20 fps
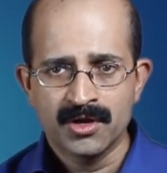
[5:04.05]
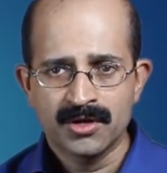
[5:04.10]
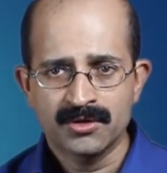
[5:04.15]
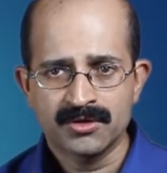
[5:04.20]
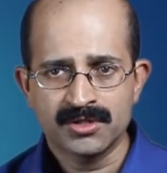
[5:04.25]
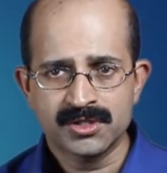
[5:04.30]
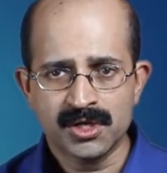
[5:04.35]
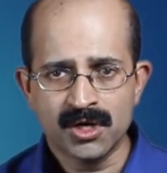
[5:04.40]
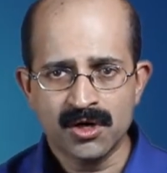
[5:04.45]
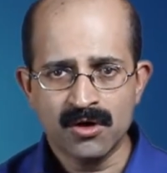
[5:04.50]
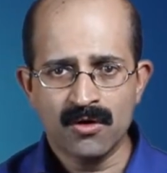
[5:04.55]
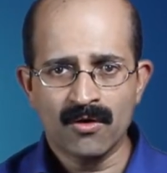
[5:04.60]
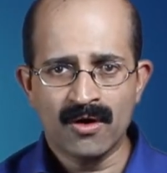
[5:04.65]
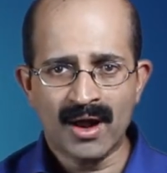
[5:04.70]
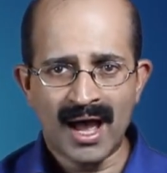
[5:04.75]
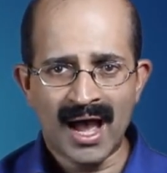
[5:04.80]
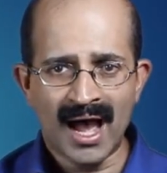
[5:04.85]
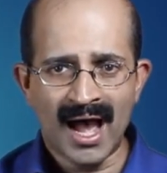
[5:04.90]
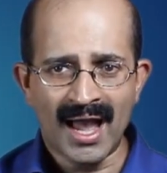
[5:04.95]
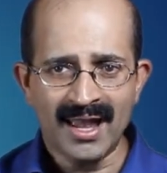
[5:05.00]
to score
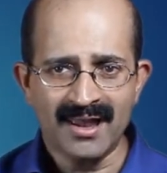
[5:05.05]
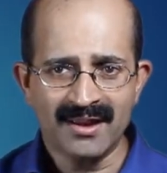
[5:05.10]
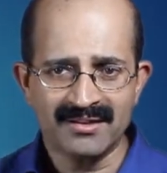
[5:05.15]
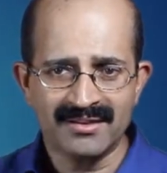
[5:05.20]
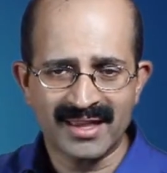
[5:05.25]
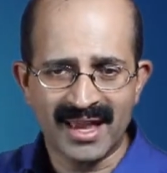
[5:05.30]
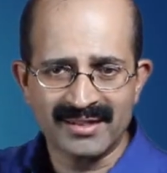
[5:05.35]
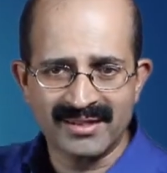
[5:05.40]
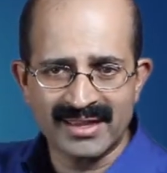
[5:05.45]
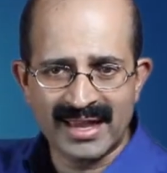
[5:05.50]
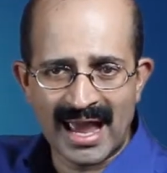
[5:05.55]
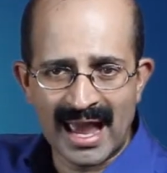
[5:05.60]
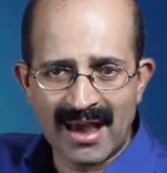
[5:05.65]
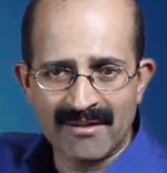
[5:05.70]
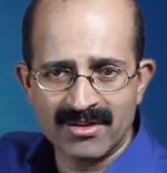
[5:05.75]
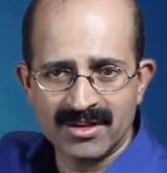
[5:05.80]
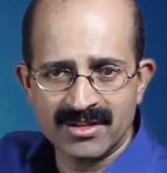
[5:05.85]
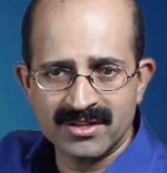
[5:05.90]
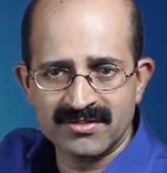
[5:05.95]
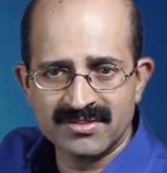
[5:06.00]
higher than the
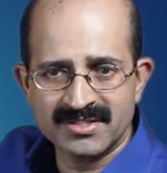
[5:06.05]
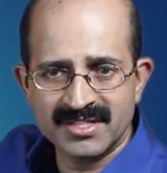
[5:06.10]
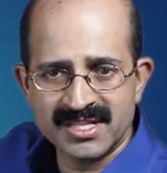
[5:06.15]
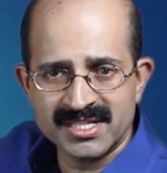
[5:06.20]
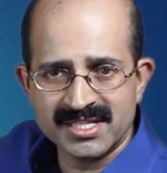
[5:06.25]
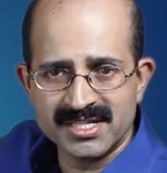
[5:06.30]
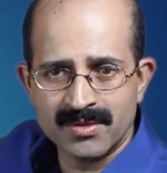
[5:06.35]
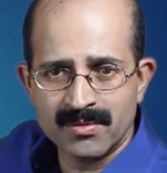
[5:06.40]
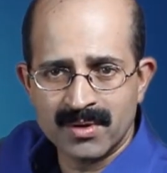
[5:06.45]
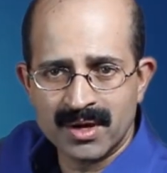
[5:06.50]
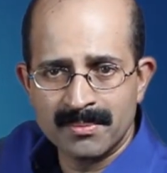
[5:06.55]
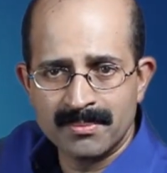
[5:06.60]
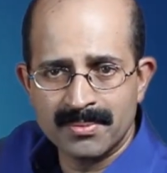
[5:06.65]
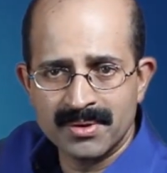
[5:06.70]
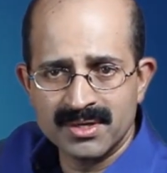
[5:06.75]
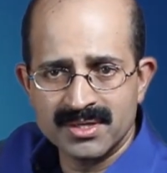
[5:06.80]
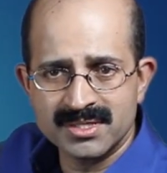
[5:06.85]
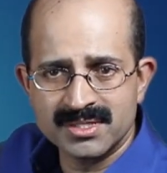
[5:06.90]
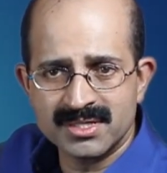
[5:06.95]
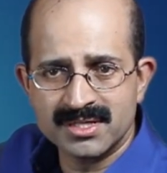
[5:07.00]
average of
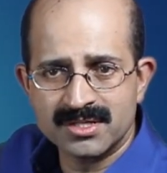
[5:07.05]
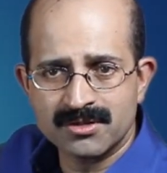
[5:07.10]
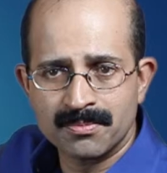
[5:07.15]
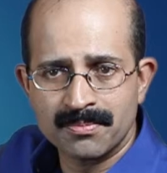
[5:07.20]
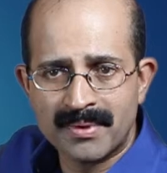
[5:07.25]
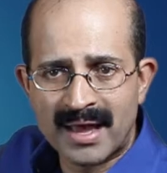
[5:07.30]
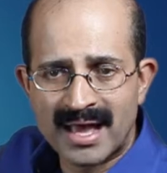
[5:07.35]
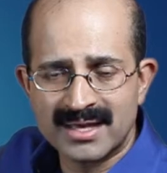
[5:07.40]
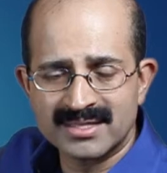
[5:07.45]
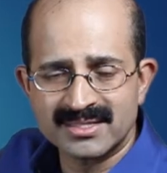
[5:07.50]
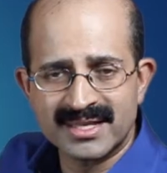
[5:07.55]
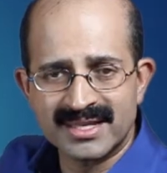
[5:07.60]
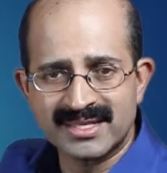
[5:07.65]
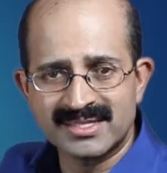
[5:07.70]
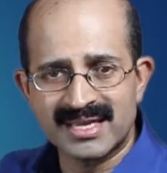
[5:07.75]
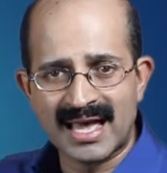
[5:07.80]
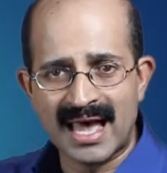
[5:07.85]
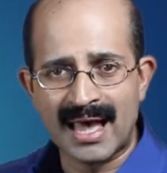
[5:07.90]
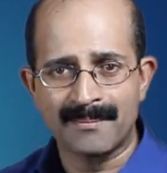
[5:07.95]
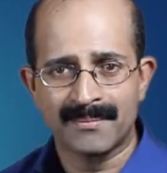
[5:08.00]
61% to pass the
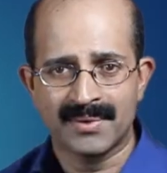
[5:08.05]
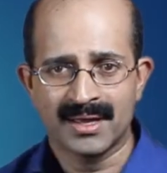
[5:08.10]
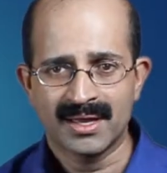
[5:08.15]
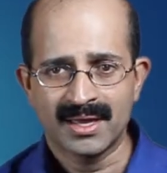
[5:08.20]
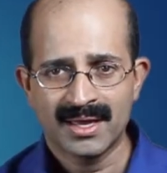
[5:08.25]
exam.